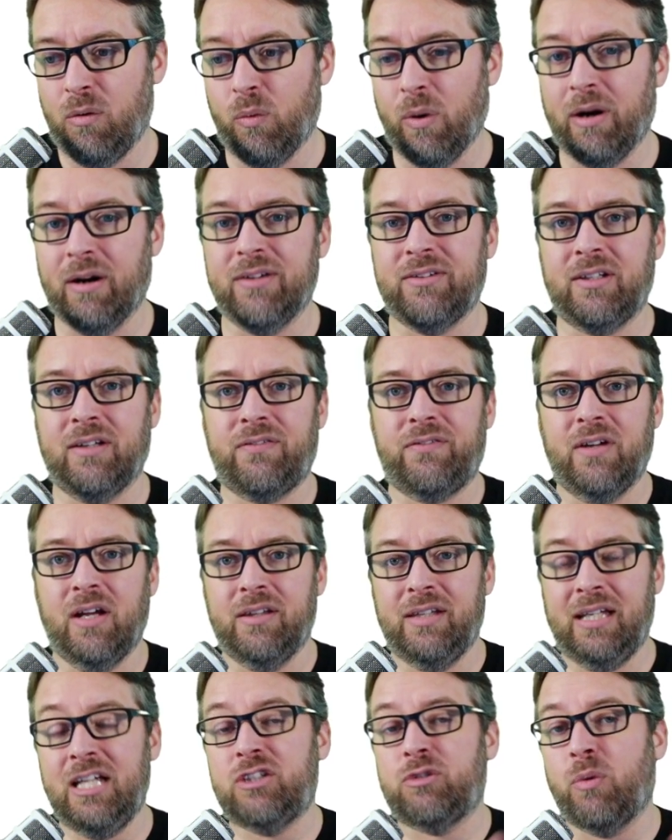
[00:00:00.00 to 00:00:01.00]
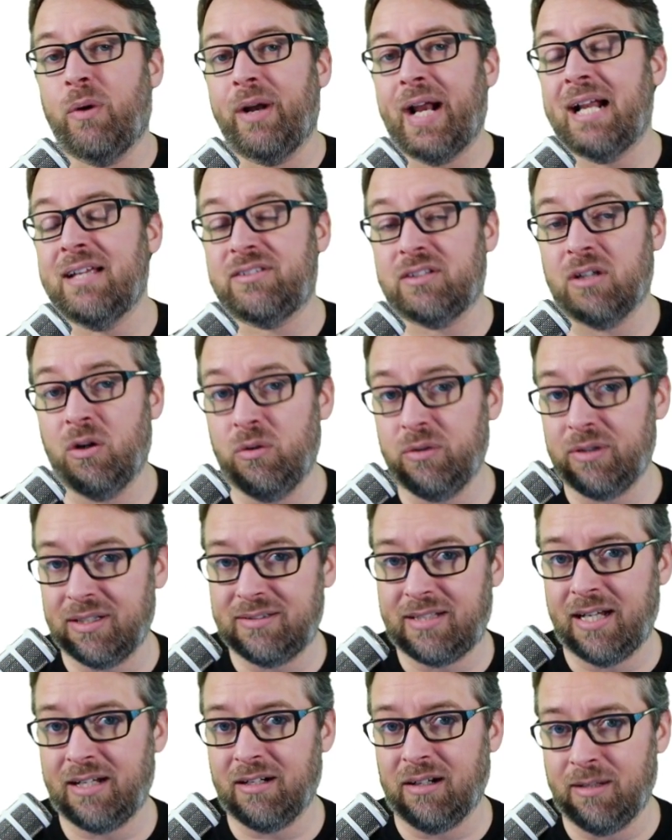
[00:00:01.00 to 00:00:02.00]
Whereas if each one had its own
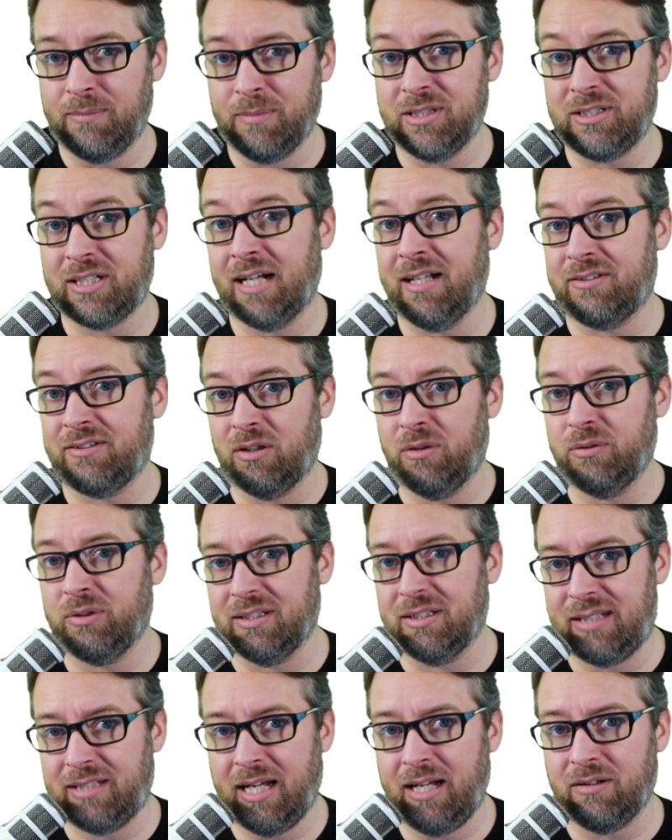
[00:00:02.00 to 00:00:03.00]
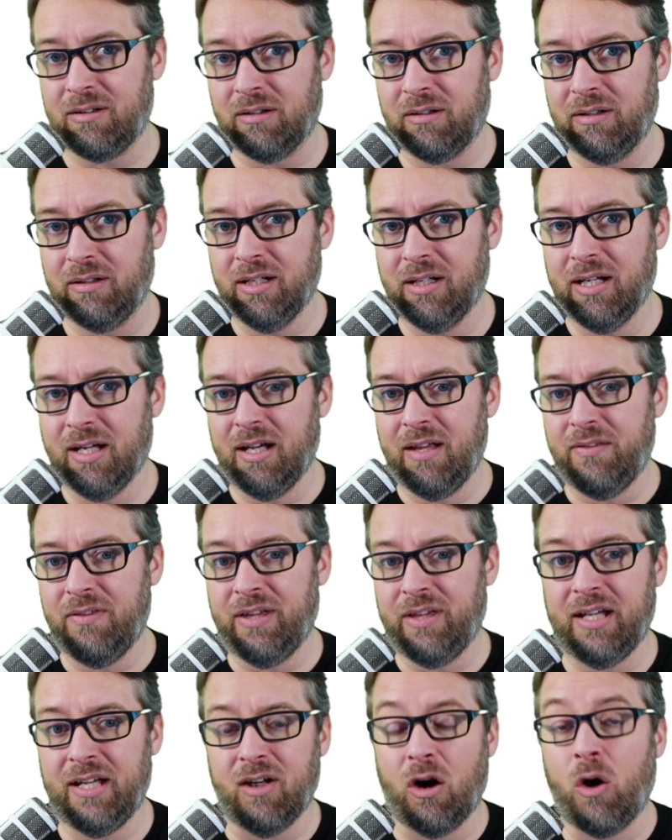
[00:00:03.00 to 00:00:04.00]
container image and its own container,
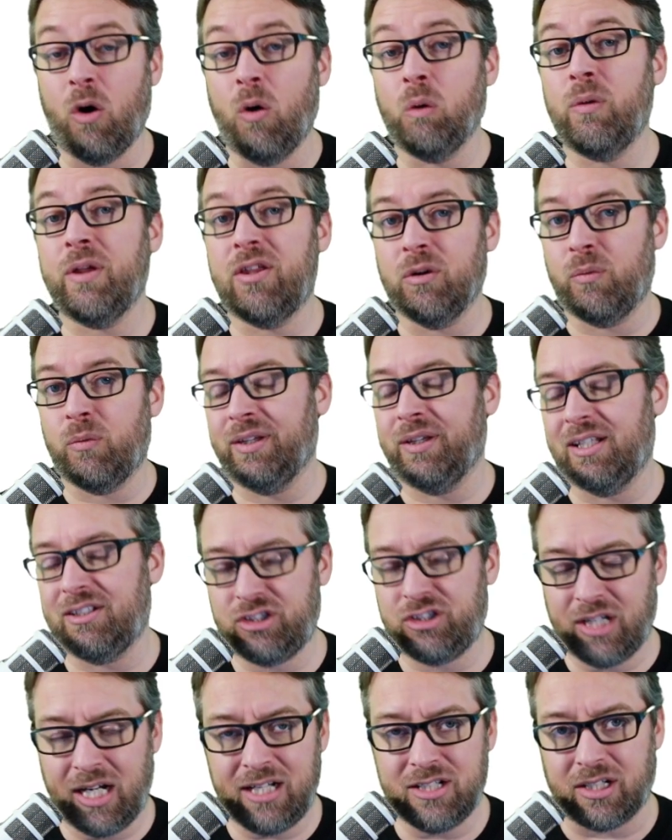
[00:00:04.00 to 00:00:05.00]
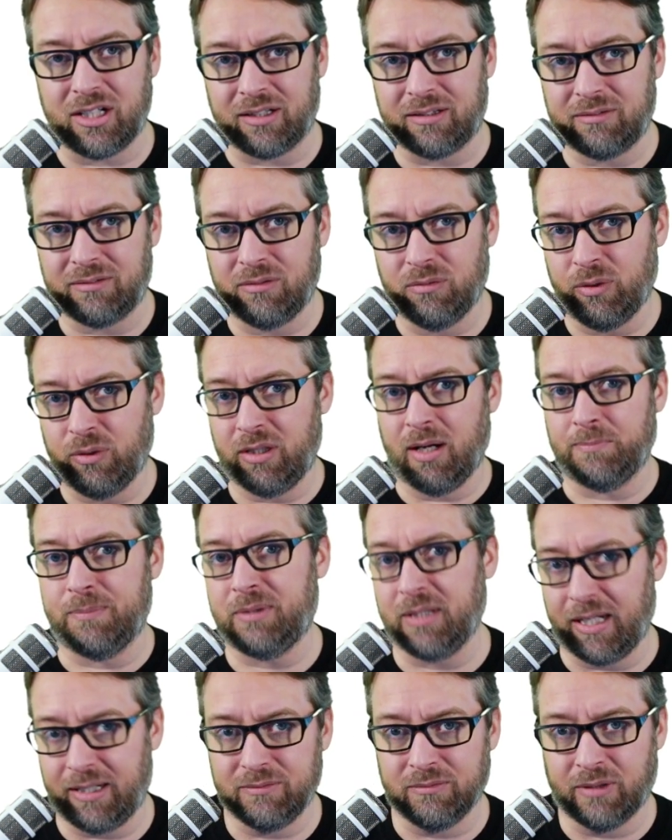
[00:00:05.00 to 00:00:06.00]
then only the one that's changing would
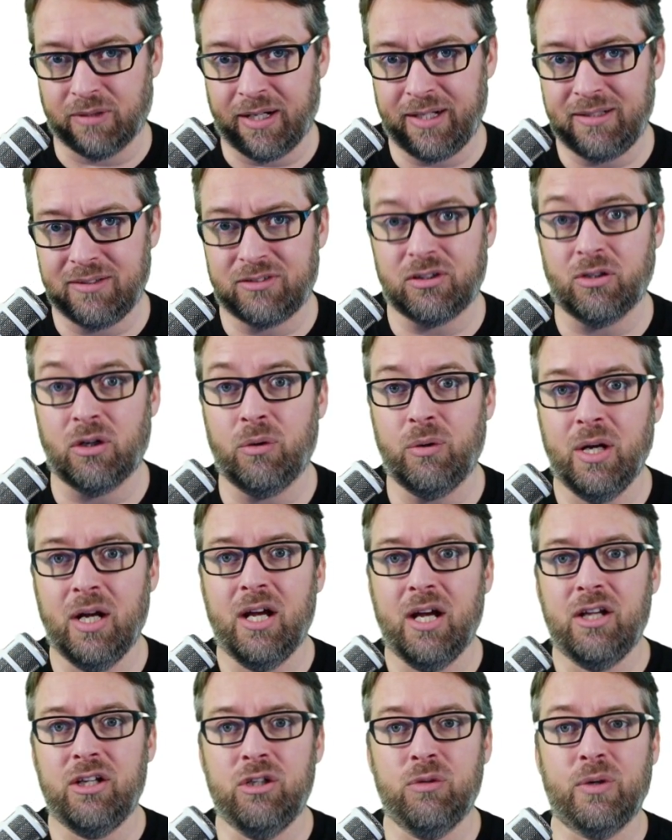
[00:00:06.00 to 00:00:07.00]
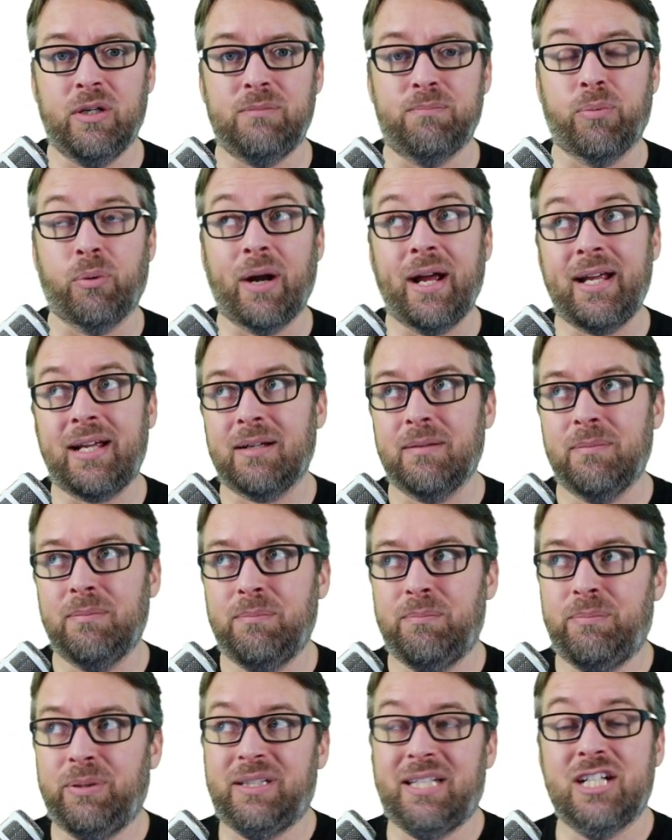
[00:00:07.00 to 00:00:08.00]
update, right? So you would break
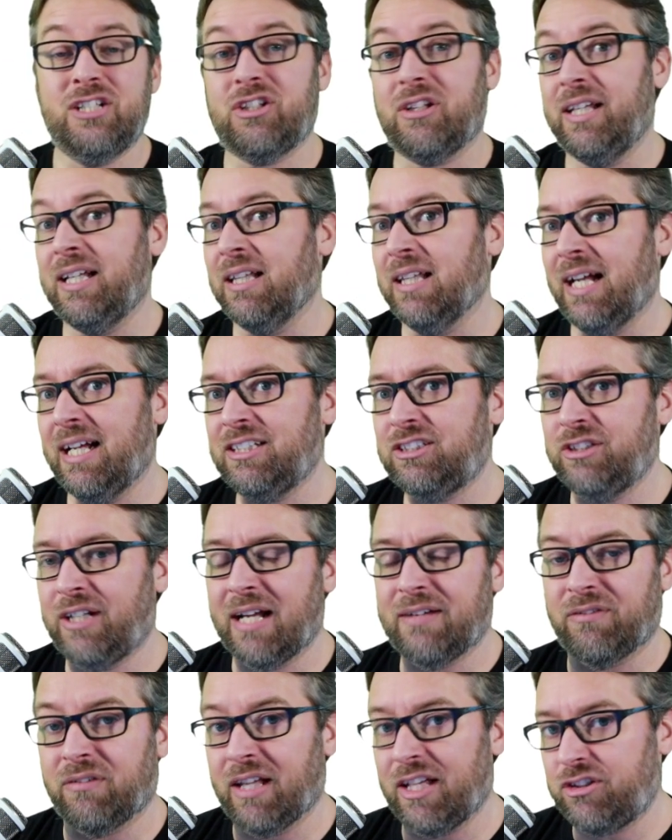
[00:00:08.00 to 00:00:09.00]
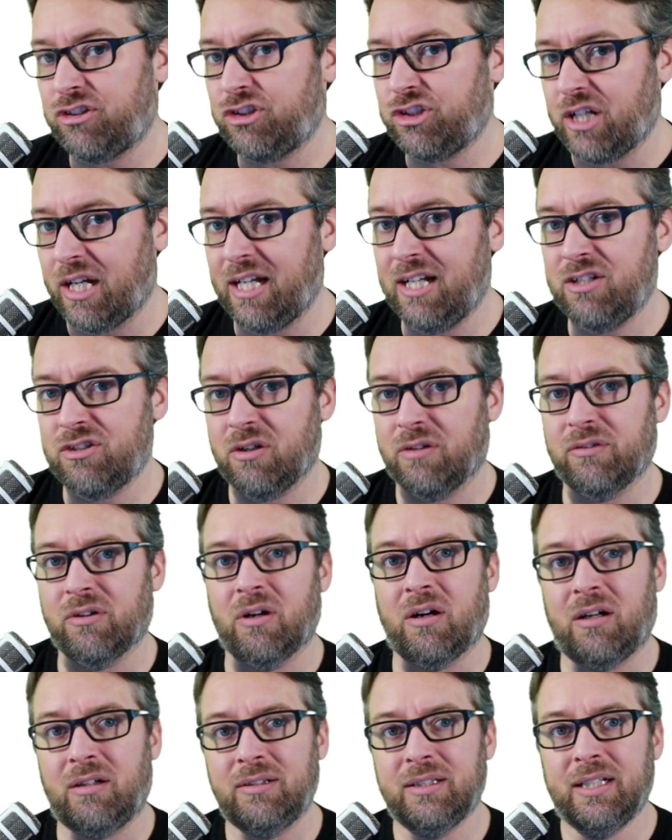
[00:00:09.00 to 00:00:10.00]
potentially less, you'd have less change
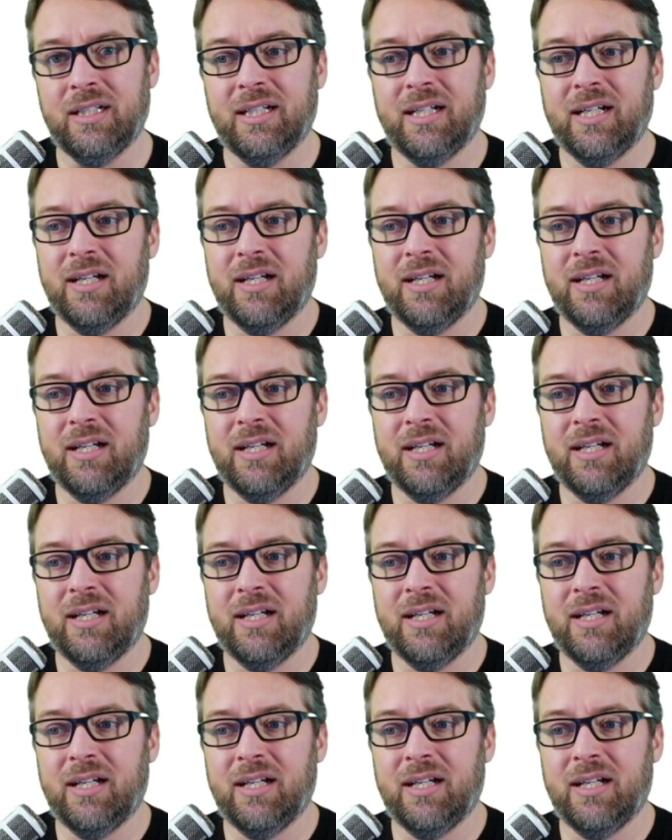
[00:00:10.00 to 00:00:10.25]
overall.